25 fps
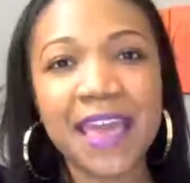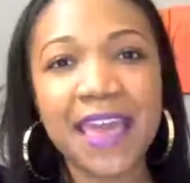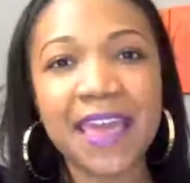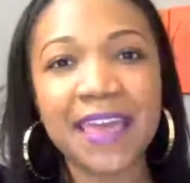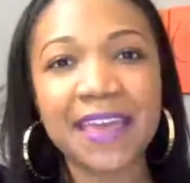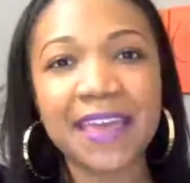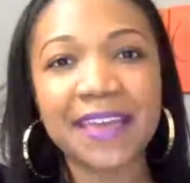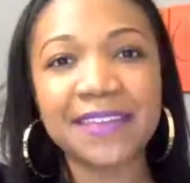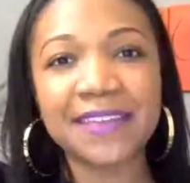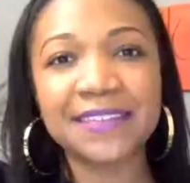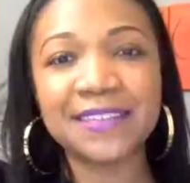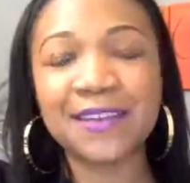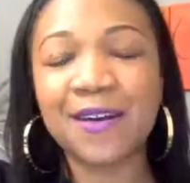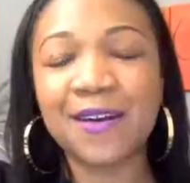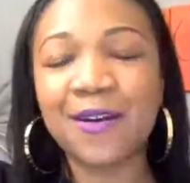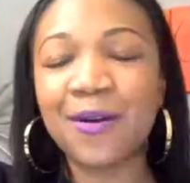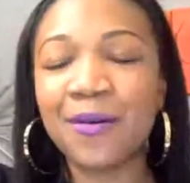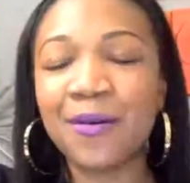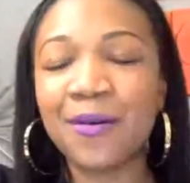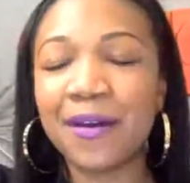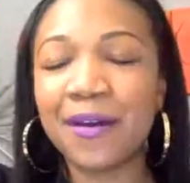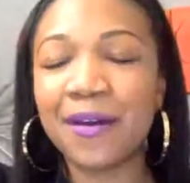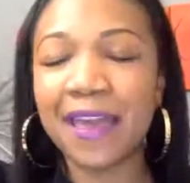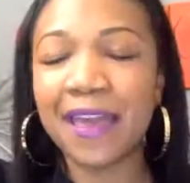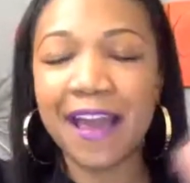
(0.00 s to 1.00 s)
And
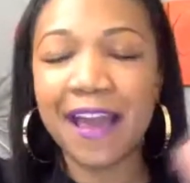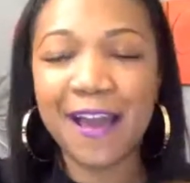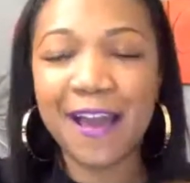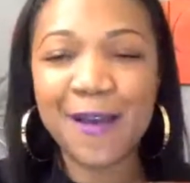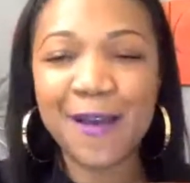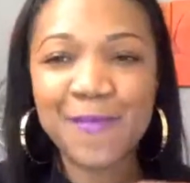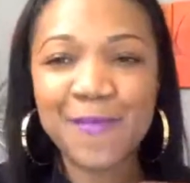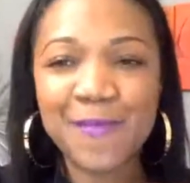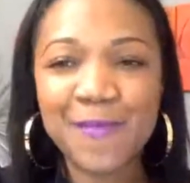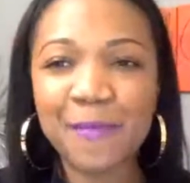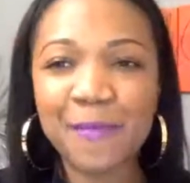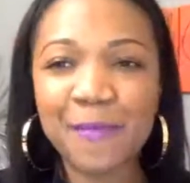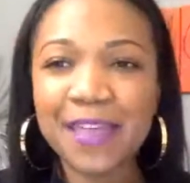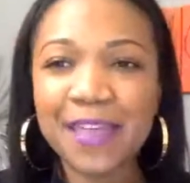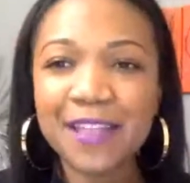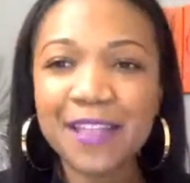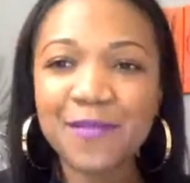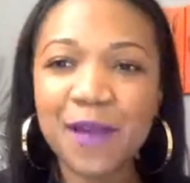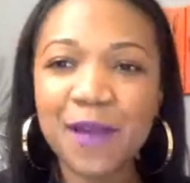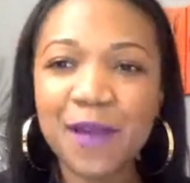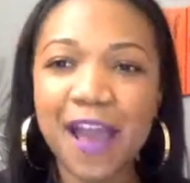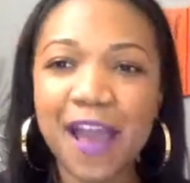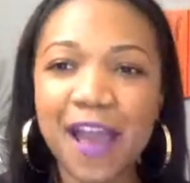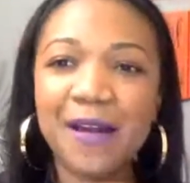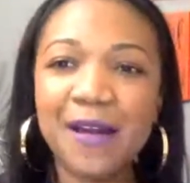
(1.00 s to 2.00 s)
so I'm getting
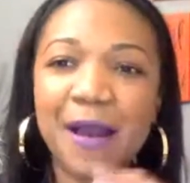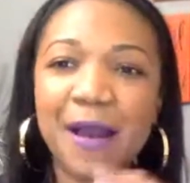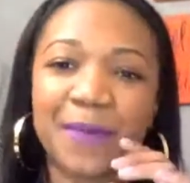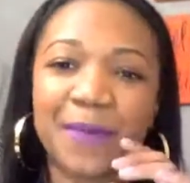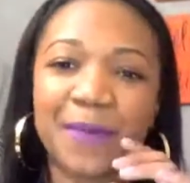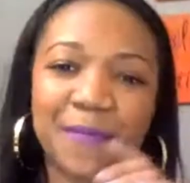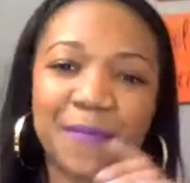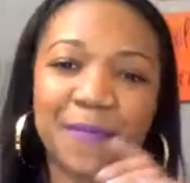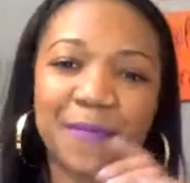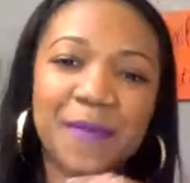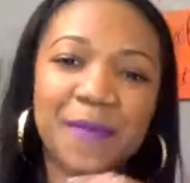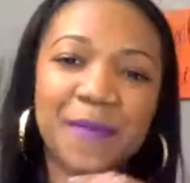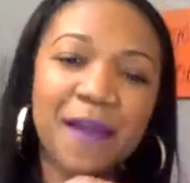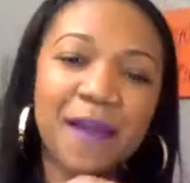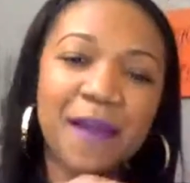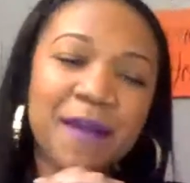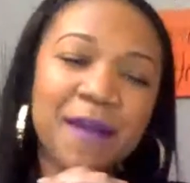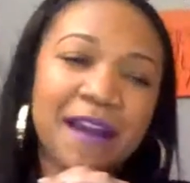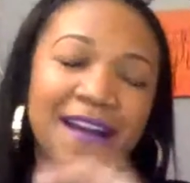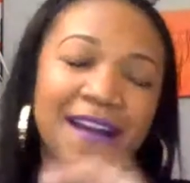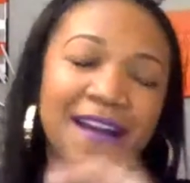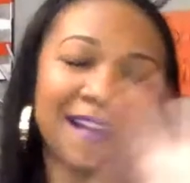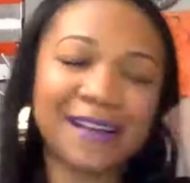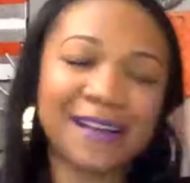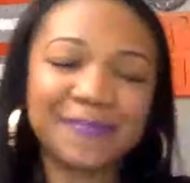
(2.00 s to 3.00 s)

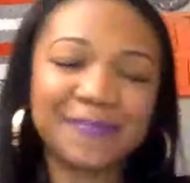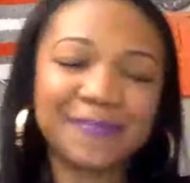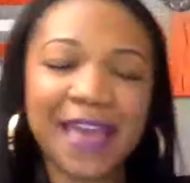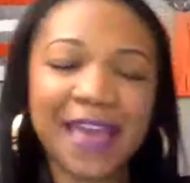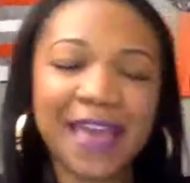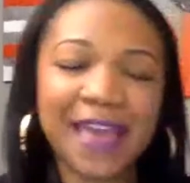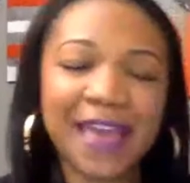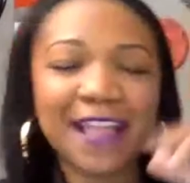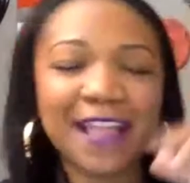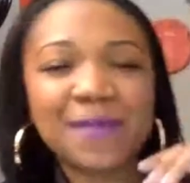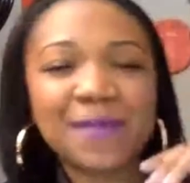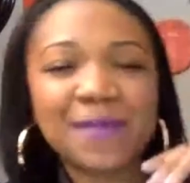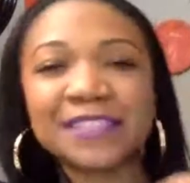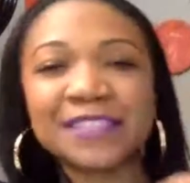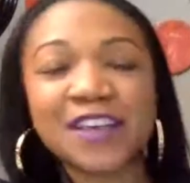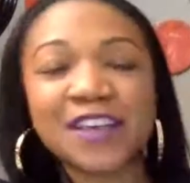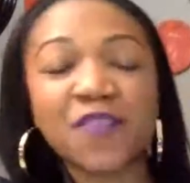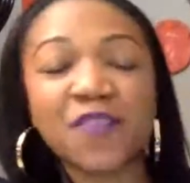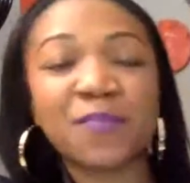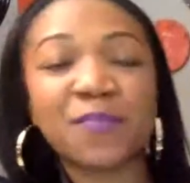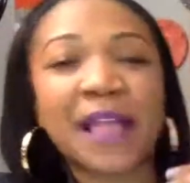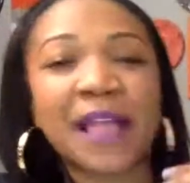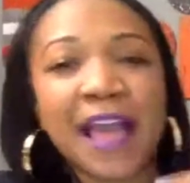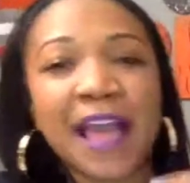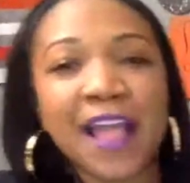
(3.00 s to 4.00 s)
ahead of
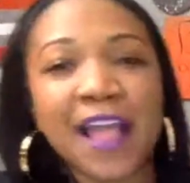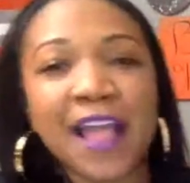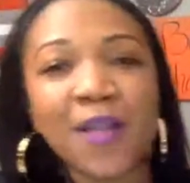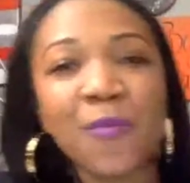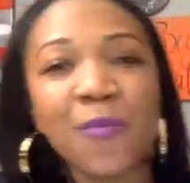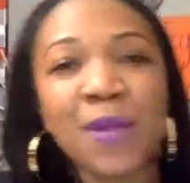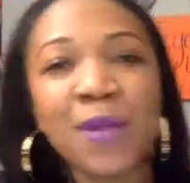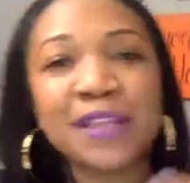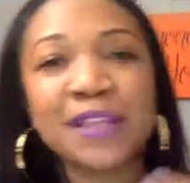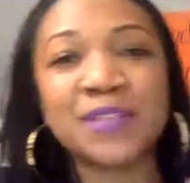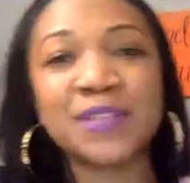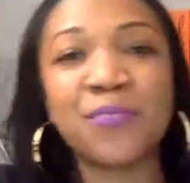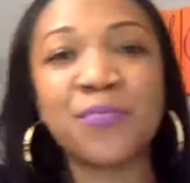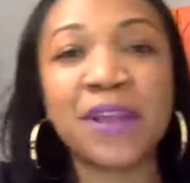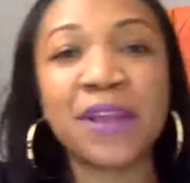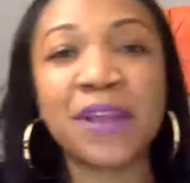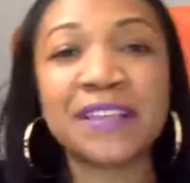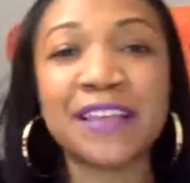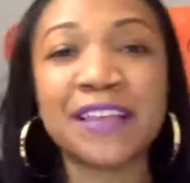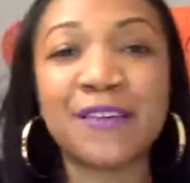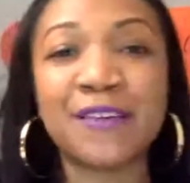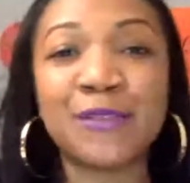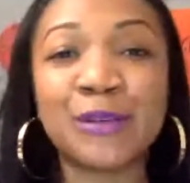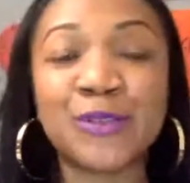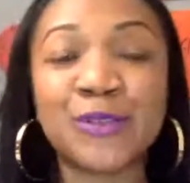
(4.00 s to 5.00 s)
myself, but I kind of wanted to break
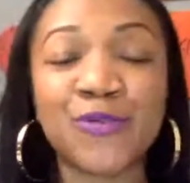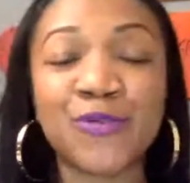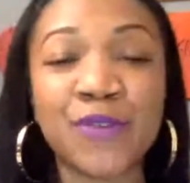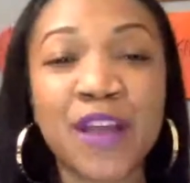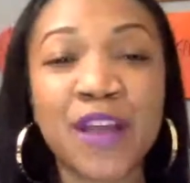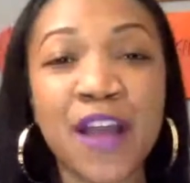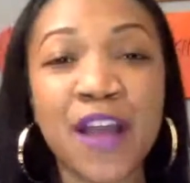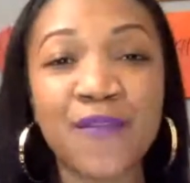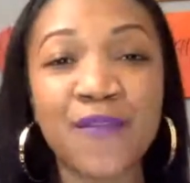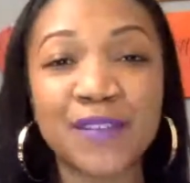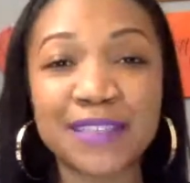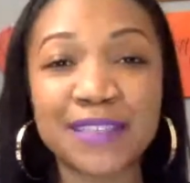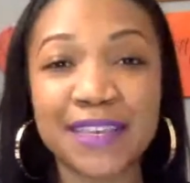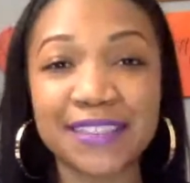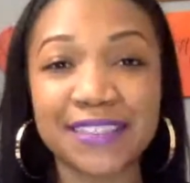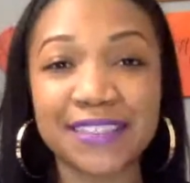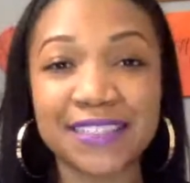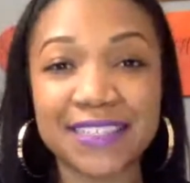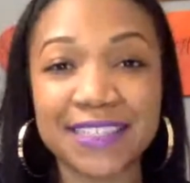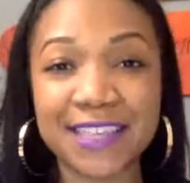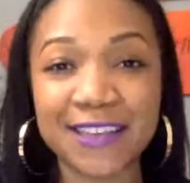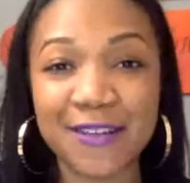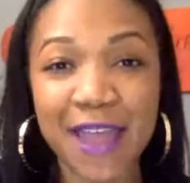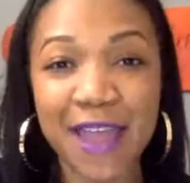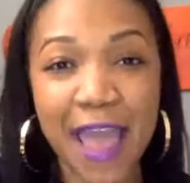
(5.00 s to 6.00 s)
down those three
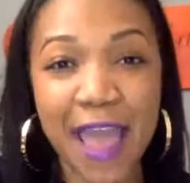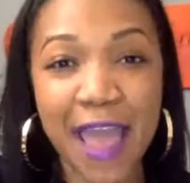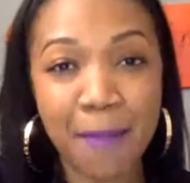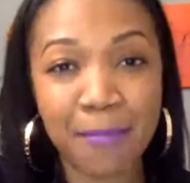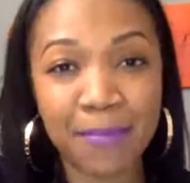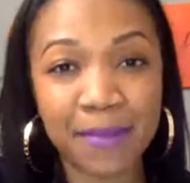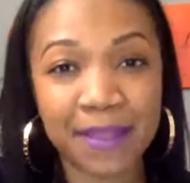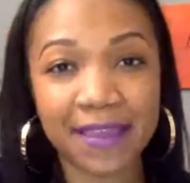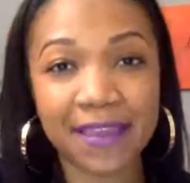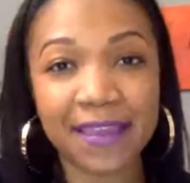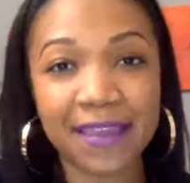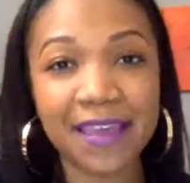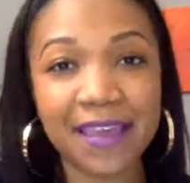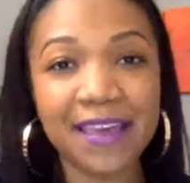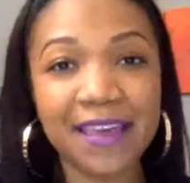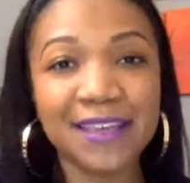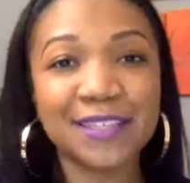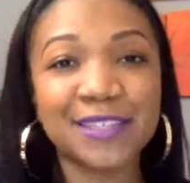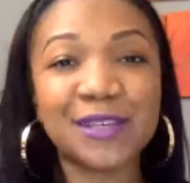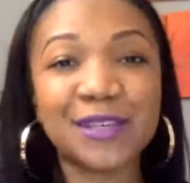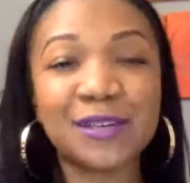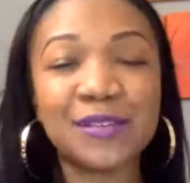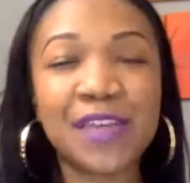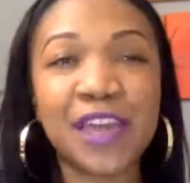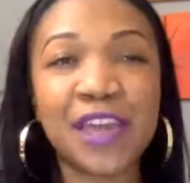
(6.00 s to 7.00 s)
conversations that are happening
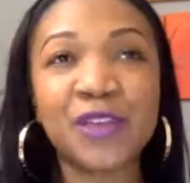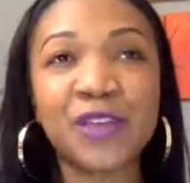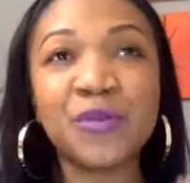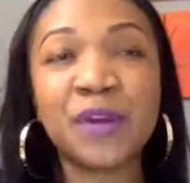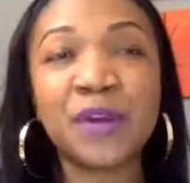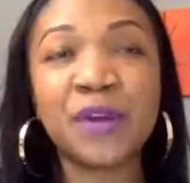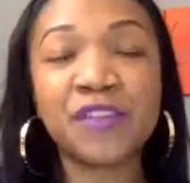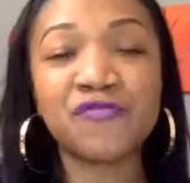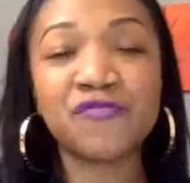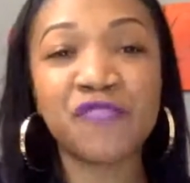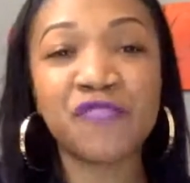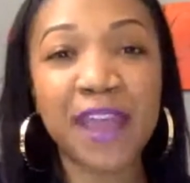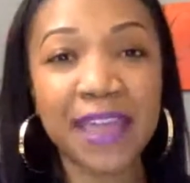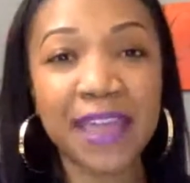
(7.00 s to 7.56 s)
so that you can